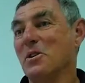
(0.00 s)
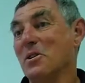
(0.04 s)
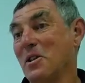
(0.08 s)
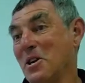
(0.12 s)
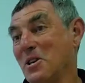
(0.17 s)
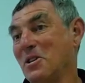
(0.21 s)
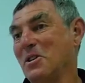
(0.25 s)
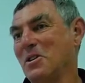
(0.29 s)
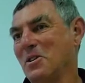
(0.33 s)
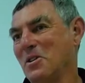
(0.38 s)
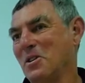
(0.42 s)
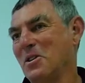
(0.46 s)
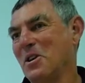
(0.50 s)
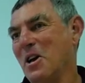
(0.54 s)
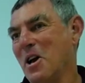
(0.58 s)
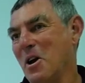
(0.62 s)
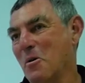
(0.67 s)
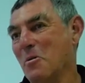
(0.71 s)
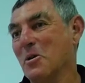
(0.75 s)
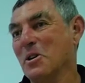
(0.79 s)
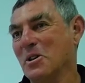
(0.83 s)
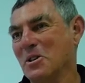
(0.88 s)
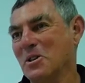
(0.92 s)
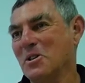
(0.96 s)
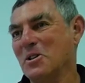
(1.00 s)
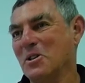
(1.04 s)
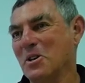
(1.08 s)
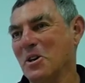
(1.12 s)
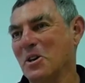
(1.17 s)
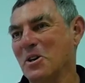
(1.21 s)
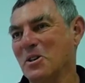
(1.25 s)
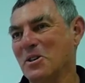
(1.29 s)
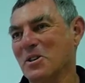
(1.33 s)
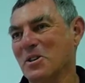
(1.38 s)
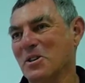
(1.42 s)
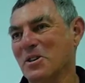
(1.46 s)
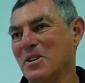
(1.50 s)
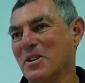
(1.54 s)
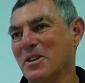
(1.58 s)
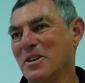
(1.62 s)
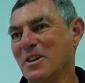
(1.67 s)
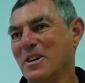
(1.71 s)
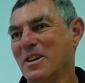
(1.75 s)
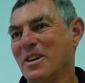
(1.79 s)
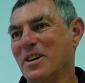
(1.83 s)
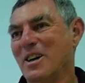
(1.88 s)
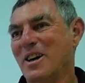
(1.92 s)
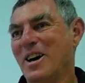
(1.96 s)
So that's how it
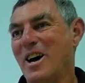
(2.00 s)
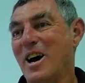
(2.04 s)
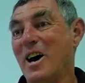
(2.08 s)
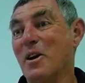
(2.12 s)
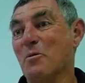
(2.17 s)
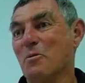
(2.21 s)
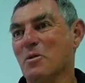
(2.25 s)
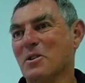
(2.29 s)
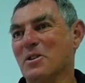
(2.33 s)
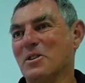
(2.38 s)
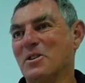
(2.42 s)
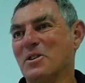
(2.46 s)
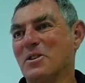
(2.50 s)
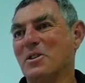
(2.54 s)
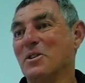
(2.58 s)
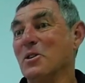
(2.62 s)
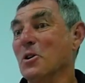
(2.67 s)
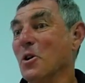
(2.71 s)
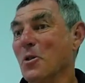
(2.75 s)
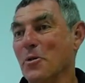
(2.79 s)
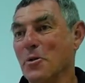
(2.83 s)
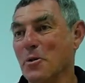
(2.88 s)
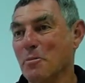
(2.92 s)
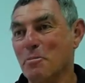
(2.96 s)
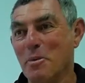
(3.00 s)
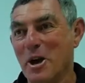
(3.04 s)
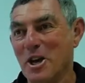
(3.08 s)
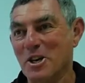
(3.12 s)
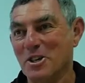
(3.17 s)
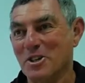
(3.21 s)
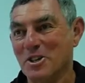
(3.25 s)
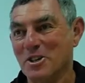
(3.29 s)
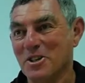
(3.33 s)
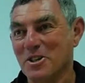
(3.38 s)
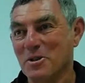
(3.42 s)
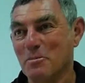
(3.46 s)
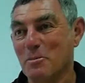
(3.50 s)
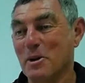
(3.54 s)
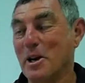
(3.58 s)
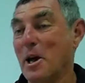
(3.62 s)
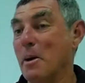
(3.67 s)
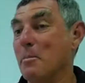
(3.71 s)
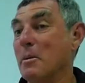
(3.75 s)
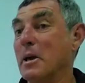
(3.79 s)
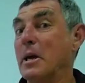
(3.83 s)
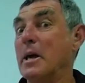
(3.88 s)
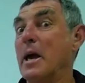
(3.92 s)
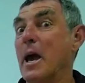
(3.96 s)
started. I was not the patient,
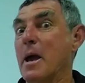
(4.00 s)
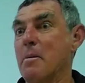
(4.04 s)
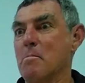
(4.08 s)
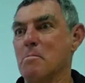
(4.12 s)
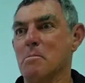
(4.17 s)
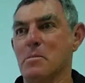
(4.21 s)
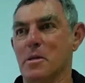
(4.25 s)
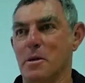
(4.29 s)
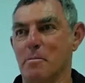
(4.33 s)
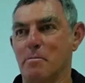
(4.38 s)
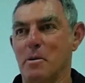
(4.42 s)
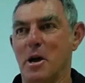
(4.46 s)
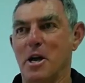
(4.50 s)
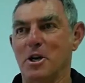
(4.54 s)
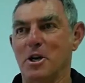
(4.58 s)
but I became